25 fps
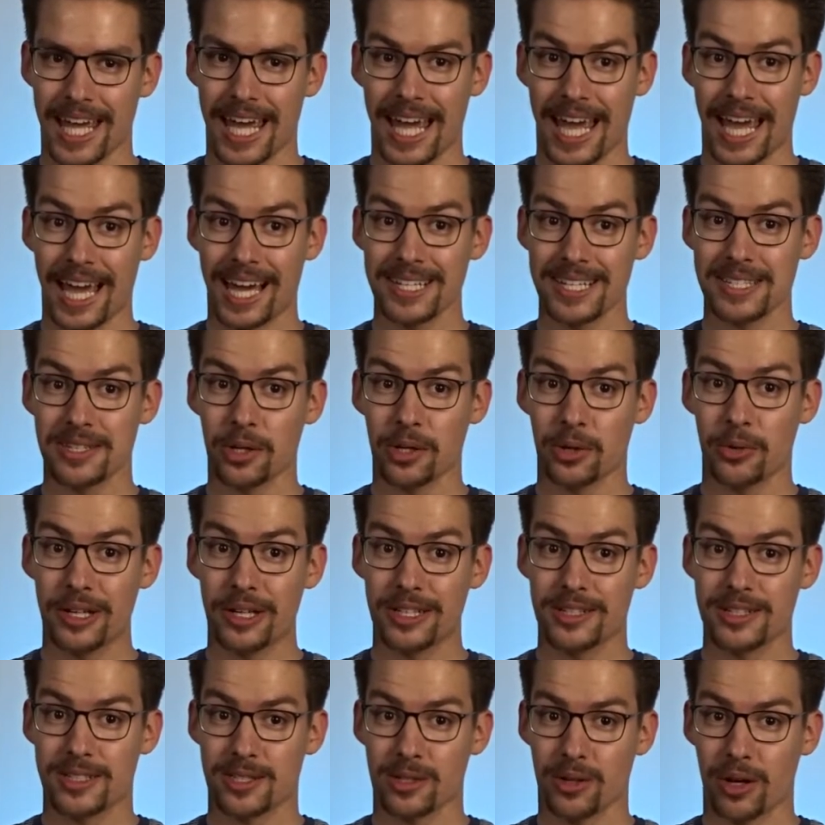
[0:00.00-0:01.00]
As you
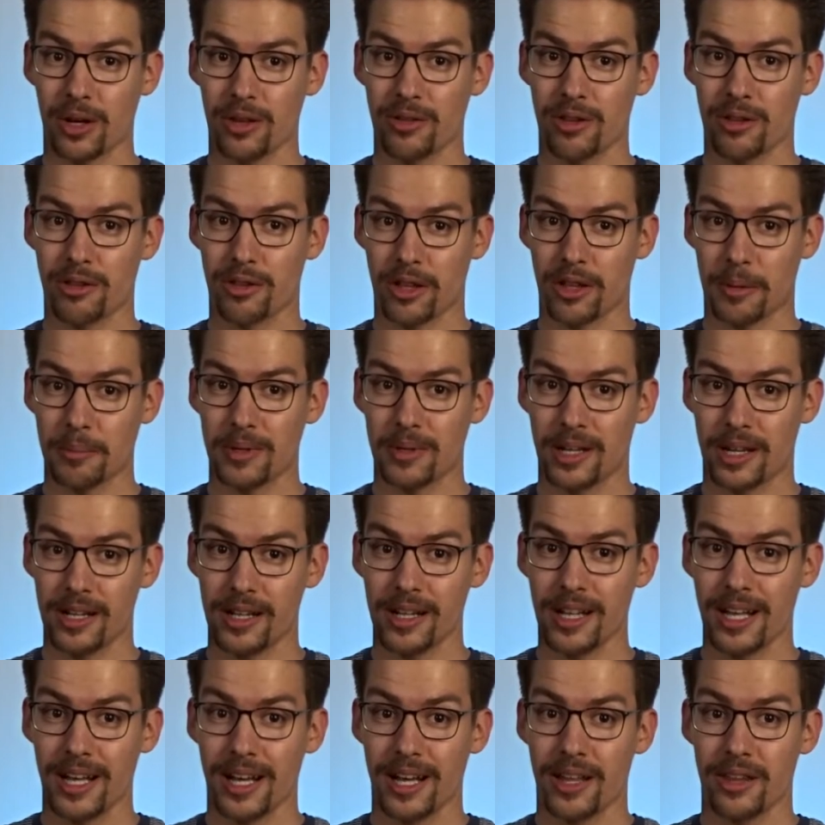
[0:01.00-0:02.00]
already saw in the thumbnail,
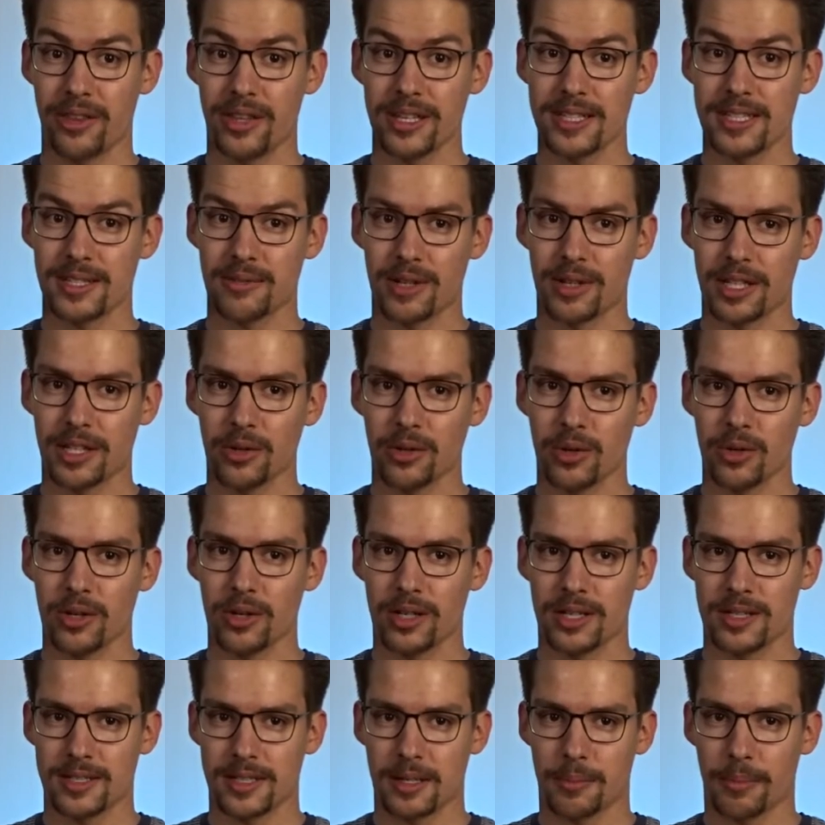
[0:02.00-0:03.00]
this video
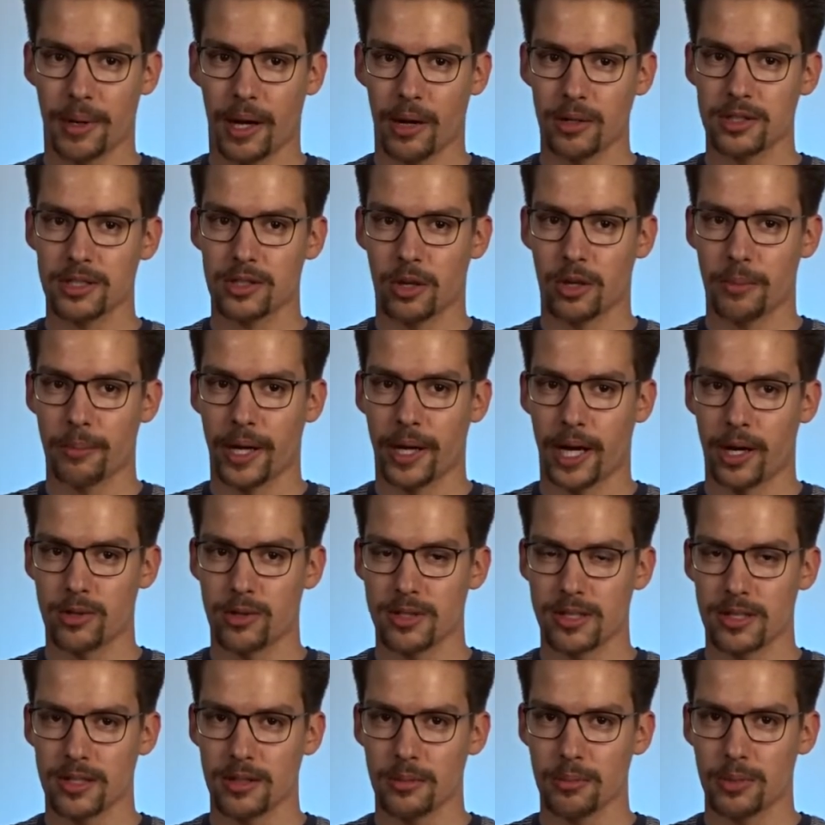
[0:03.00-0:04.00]
is about a
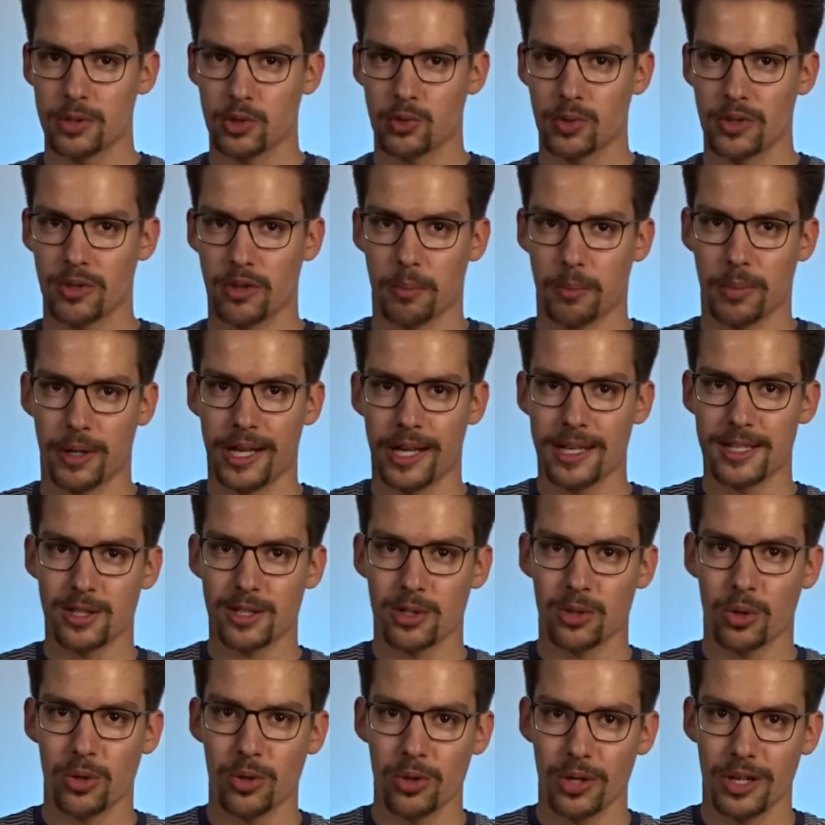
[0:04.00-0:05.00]
comparison between the Play
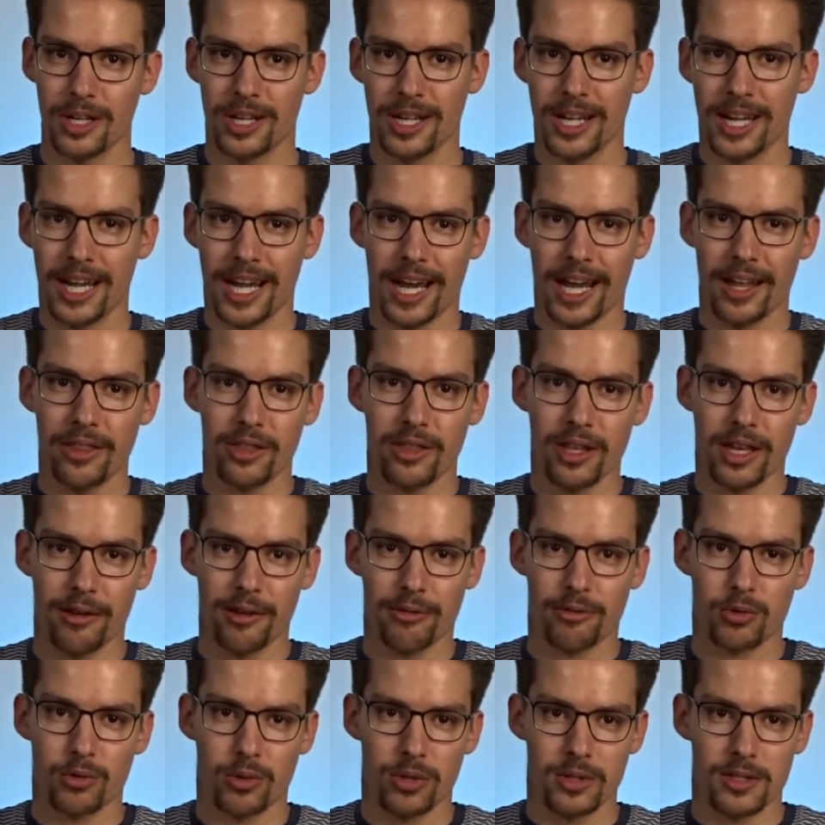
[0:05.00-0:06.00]
Store and the
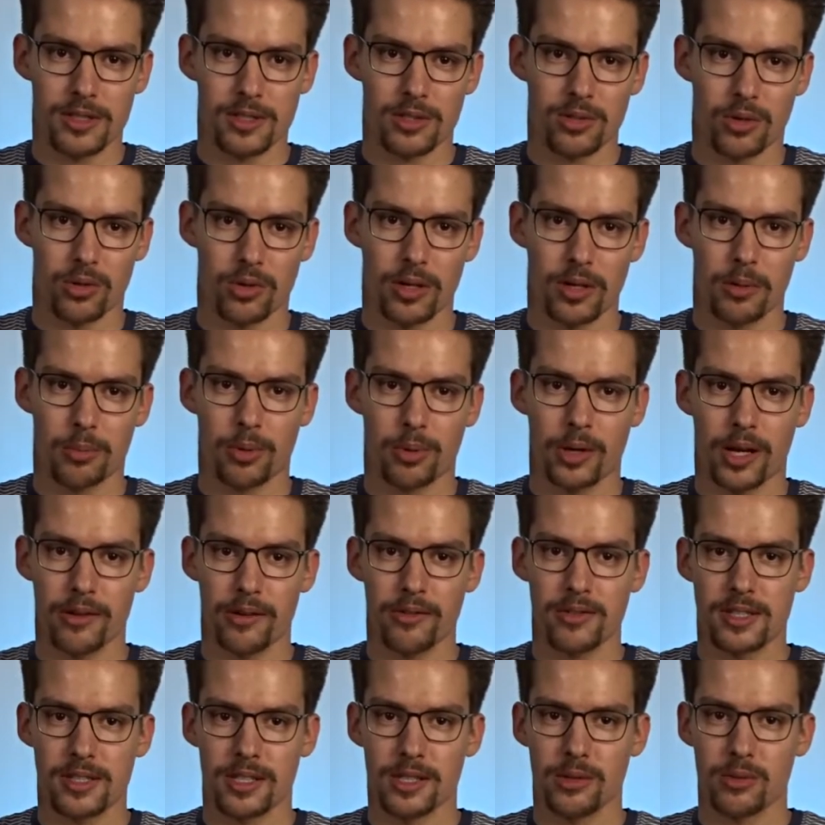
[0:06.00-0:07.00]
F-Droid Store, a
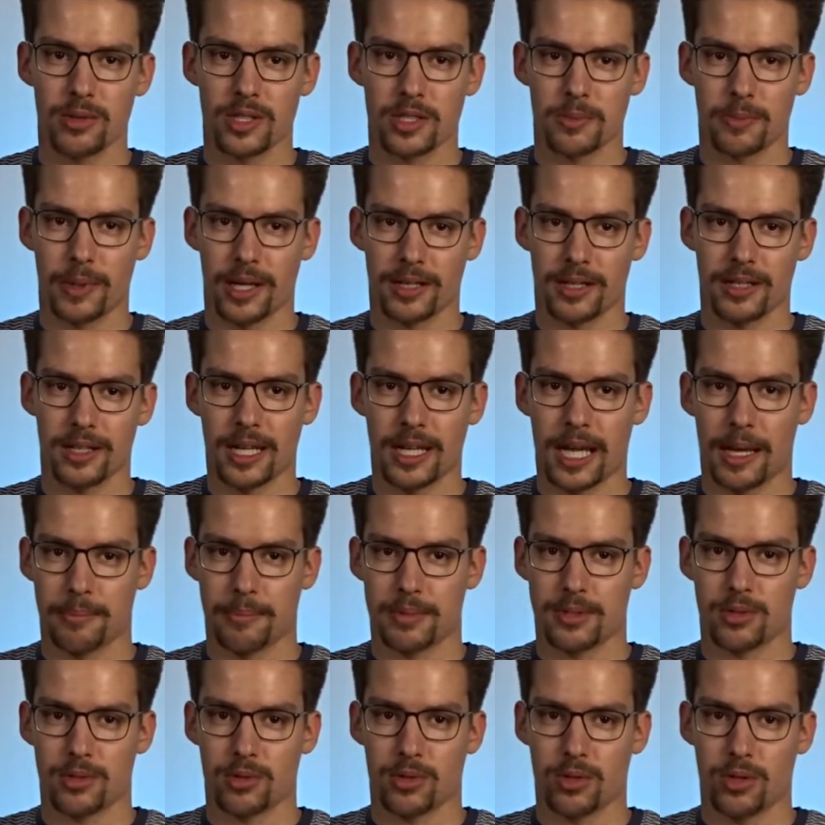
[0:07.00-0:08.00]
privacy respecting app
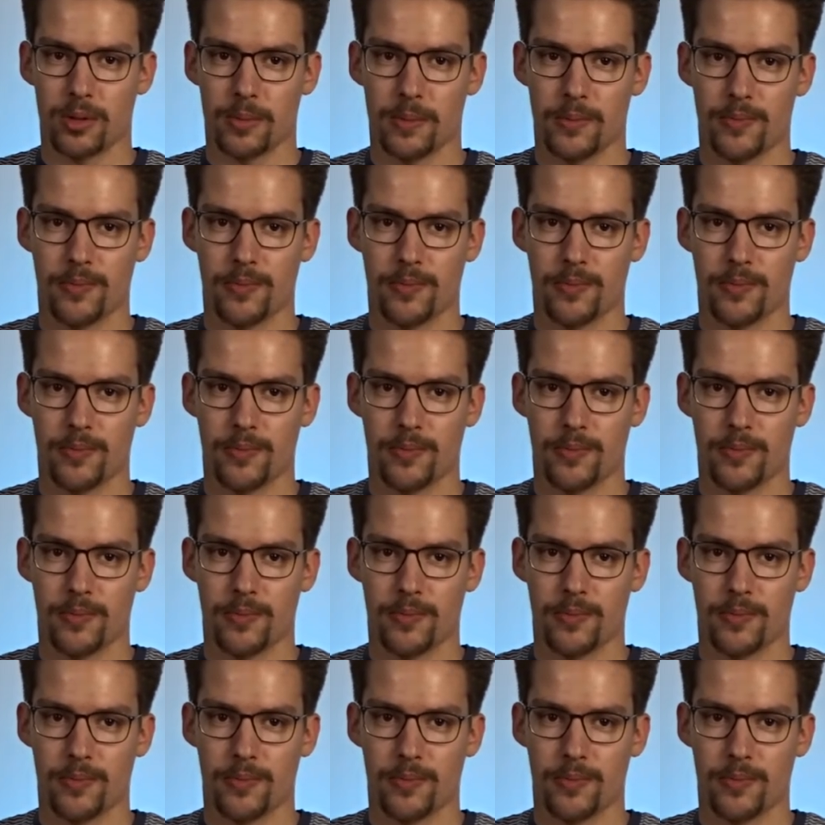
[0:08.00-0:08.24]
store.